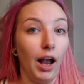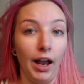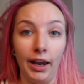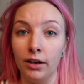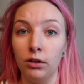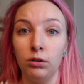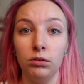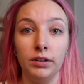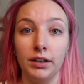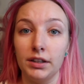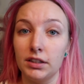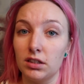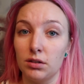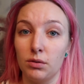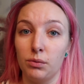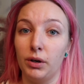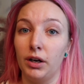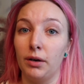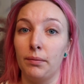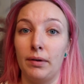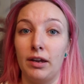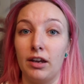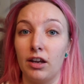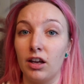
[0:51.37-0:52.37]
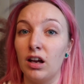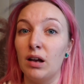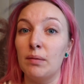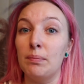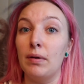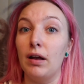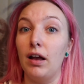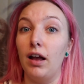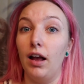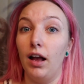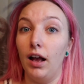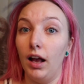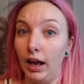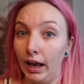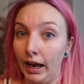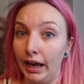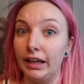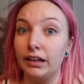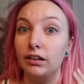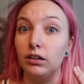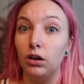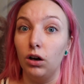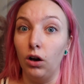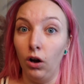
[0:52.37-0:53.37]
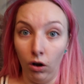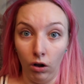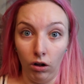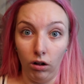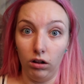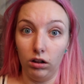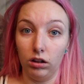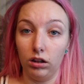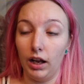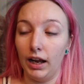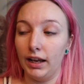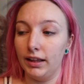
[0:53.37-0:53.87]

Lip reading: I don't like to wear makeup at all.